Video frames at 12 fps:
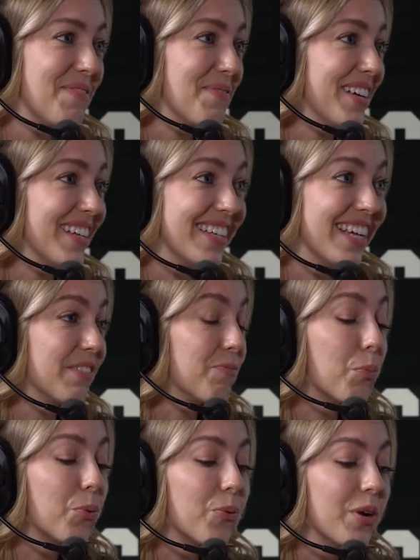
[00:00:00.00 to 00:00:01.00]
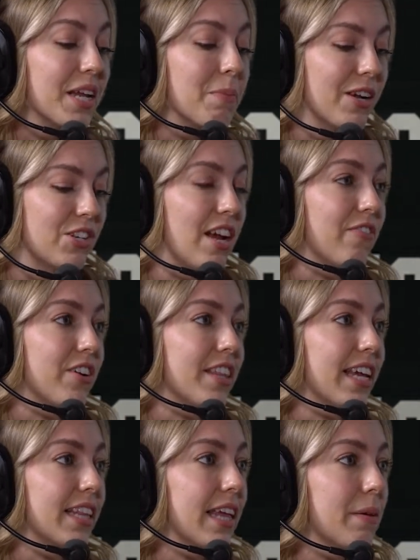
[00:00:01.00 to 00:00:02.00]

But pretty much everything.